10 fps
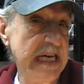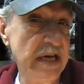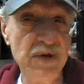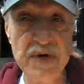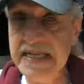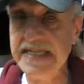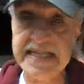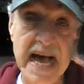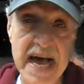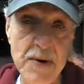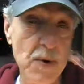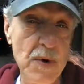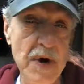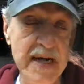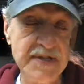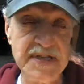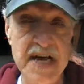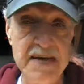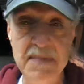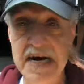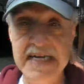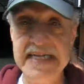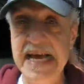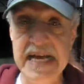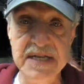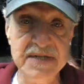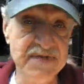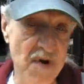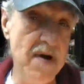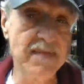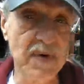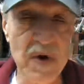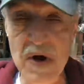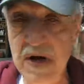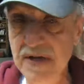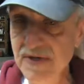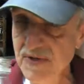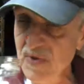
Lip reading: either inside or outside my dad's farm garage.